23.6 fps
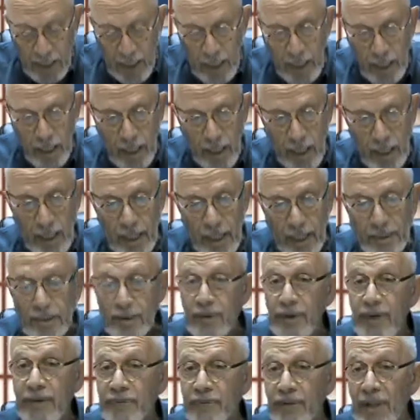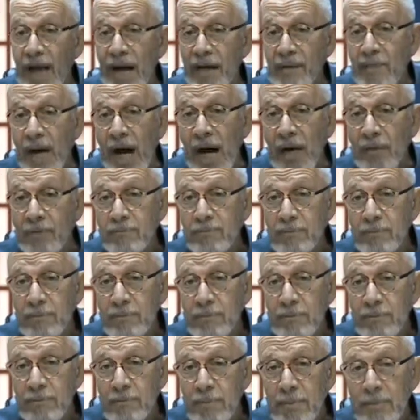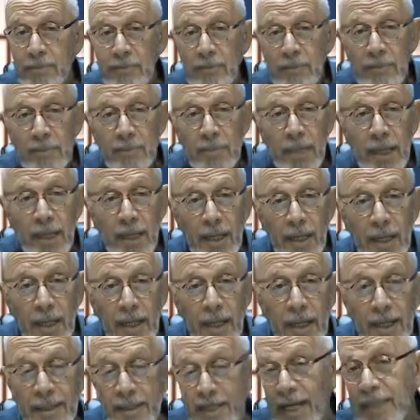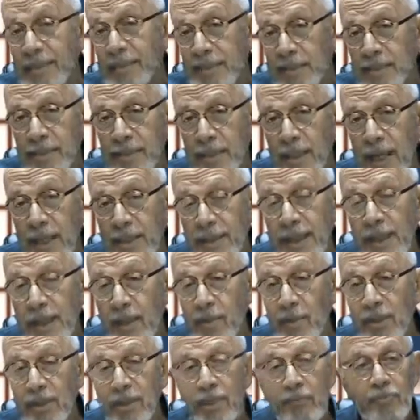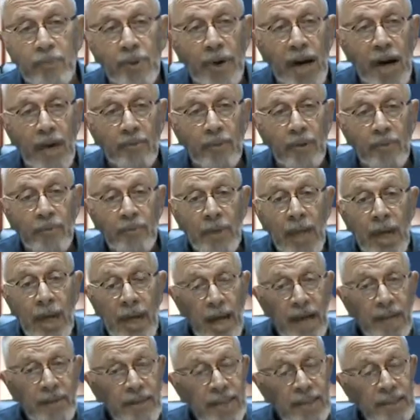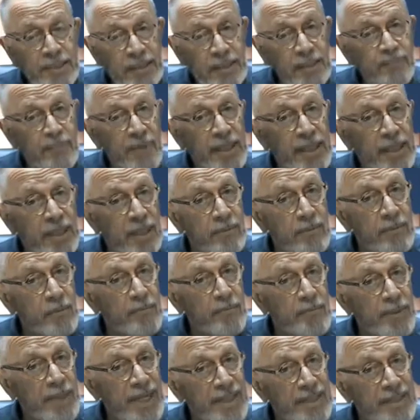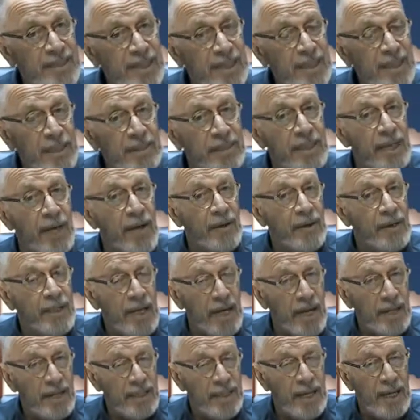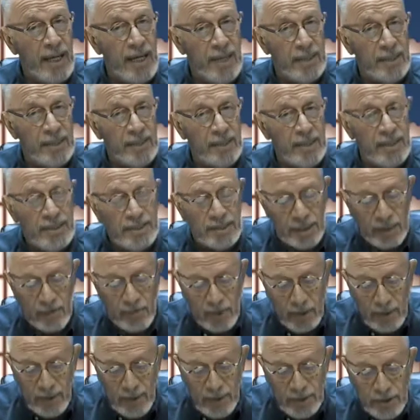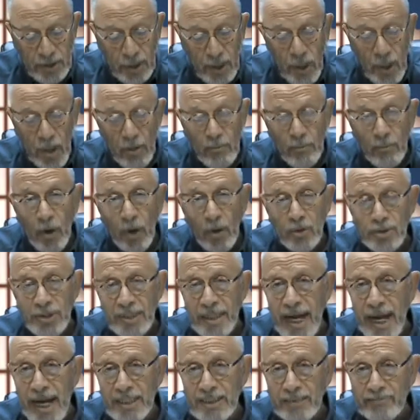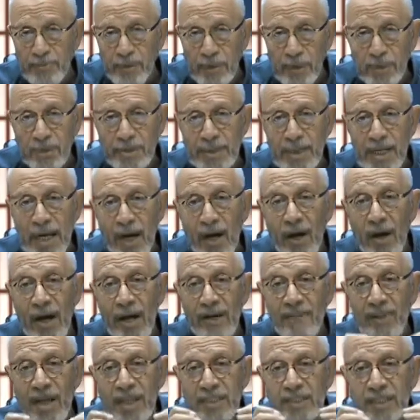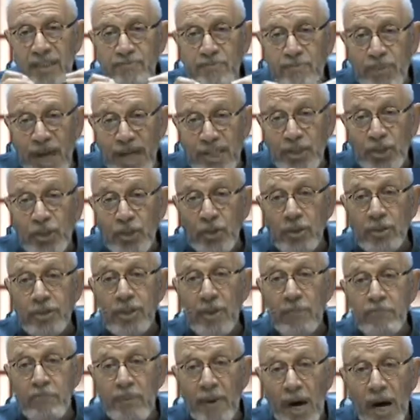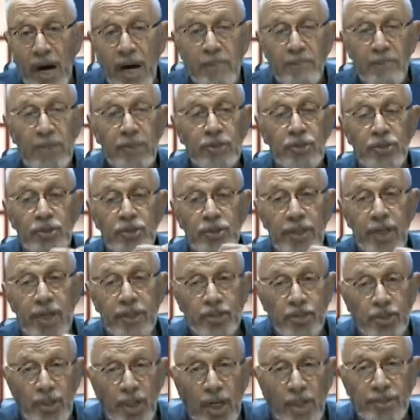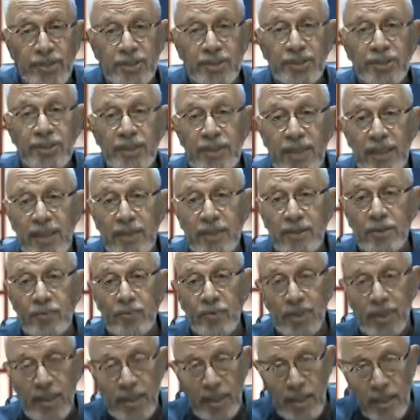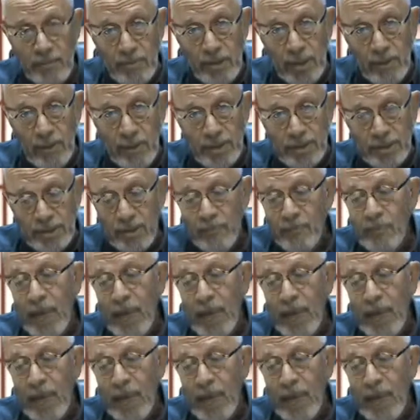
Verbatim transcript: Uh, and so they fly them out. And that's how they get rid of the problem. And this has become a big deal now in how to handle these immigrants. Most hospitals now have a special department that just deals with the immigrants